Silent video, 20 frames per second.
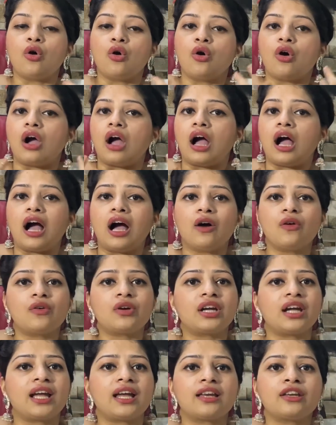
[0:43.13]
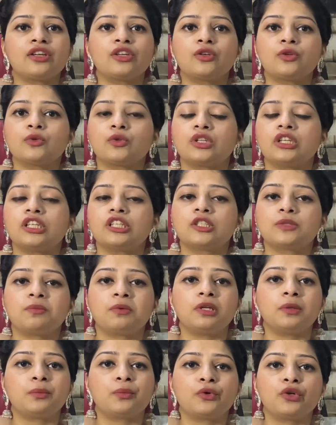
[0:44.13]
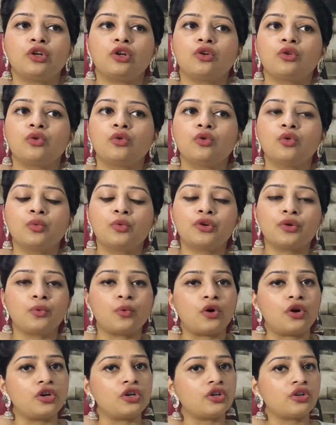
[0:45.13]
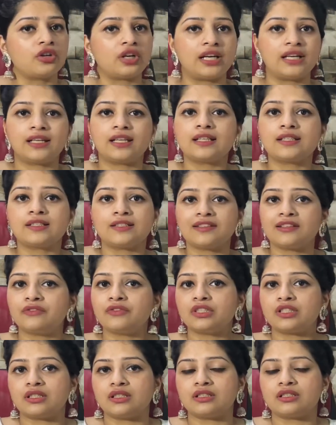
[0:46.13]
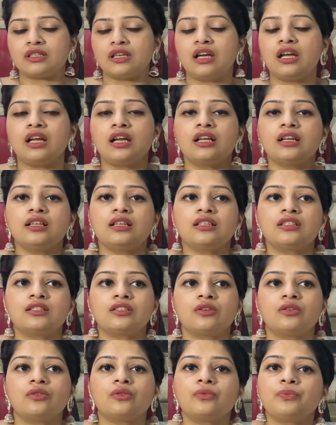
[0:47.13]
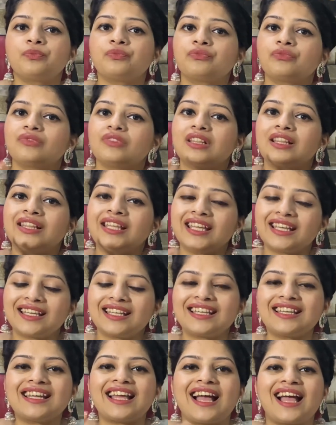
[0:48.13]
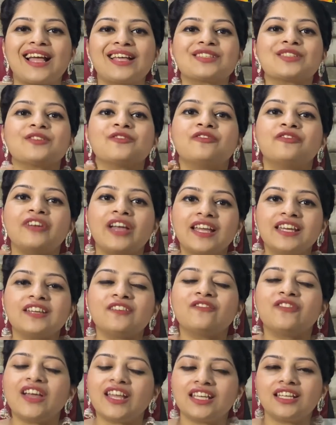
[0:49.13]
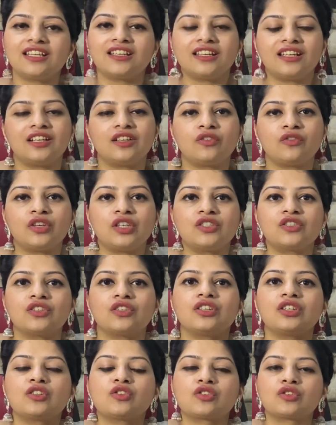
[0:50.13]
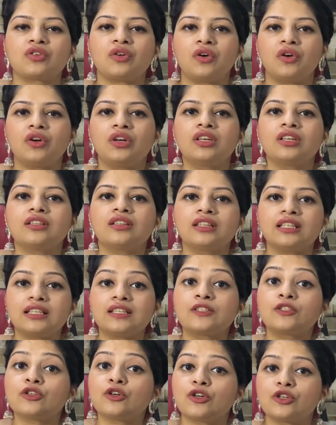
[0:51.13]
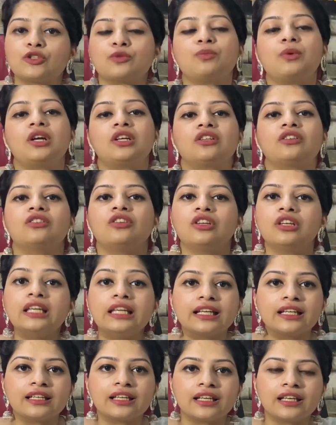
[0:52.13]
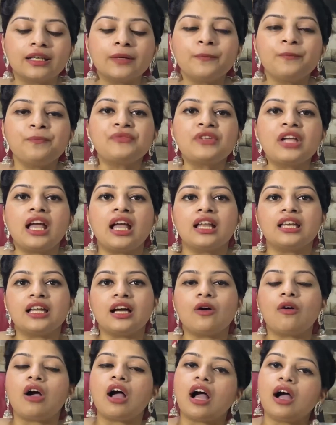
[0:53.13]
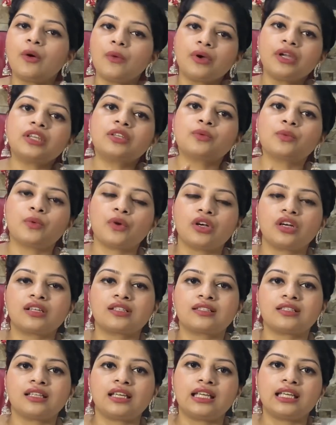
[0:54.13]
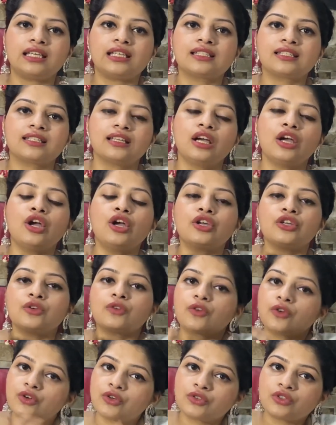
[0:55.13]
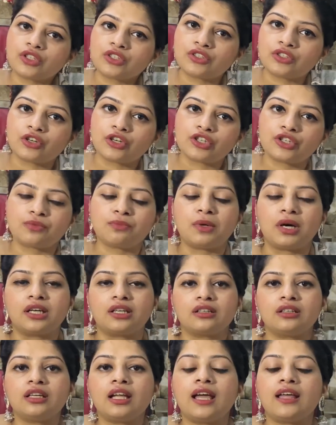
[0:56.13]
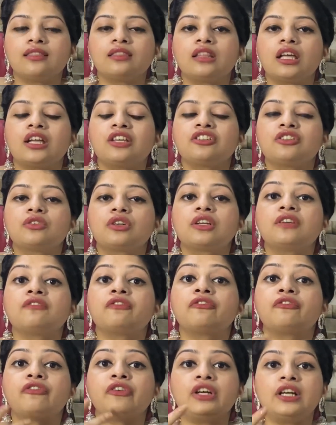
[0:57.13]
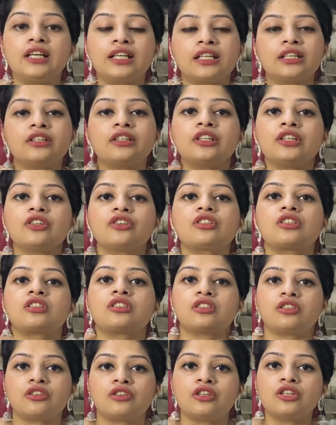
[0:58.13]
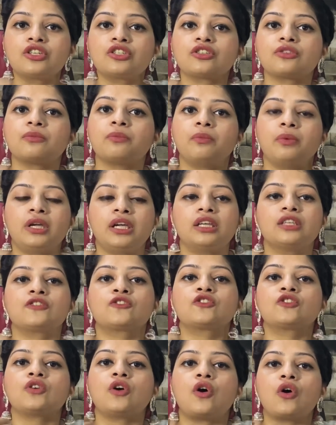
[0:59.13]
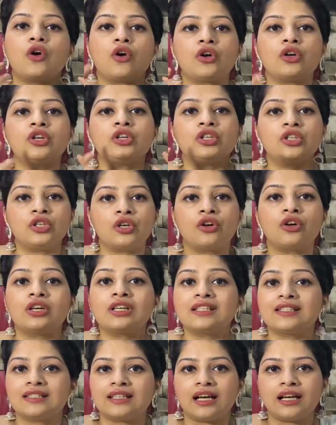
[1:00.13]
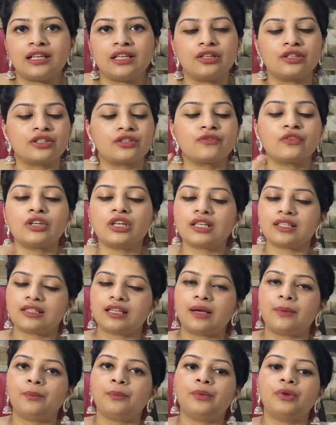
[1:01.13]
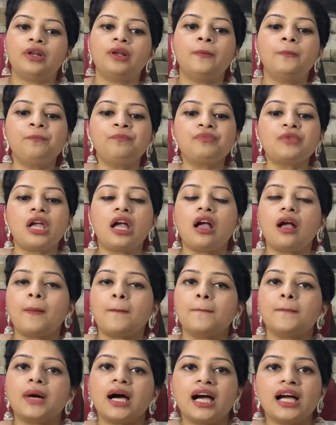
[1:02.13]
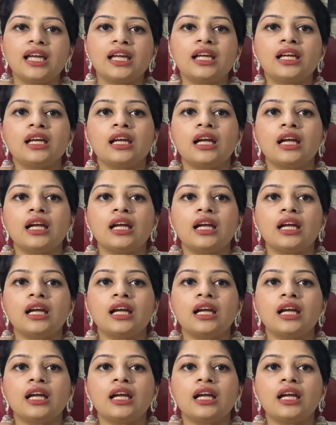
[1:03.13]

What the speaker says: how can you reach people who would want your writing services? So LinkedIn has a very, very great feature. It's called a search button on LinkedIn. Now, how it works is you go to the search button and then you can filter your search based on your desires. For example, my